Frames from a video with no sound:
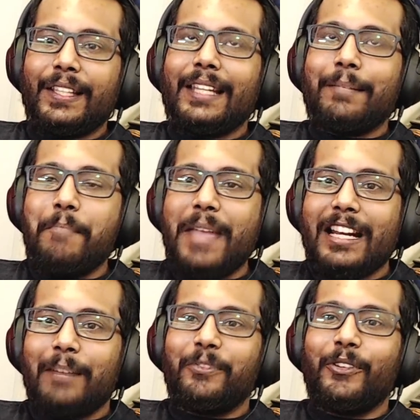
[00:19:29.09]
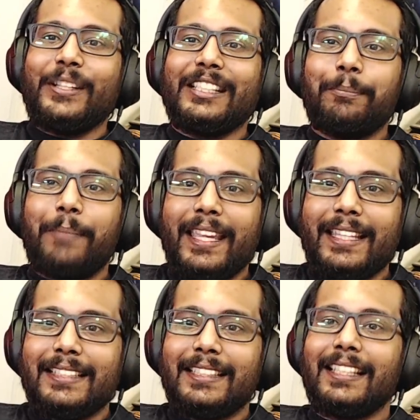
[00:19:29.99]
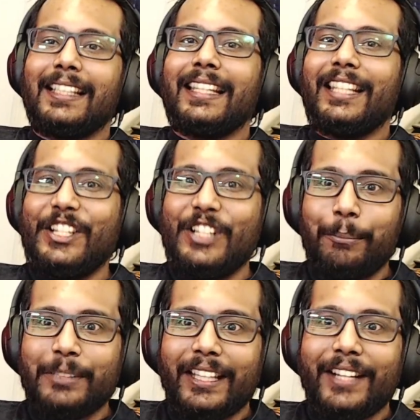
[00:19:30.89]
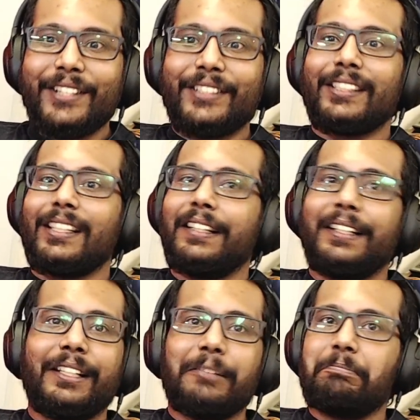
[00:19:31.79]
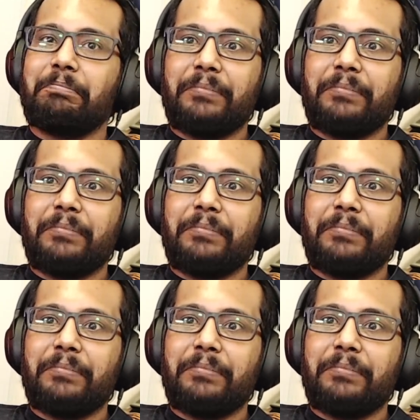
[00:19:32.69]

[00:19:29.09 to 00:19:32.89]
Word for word: it made up for in spades in jump scares, uh,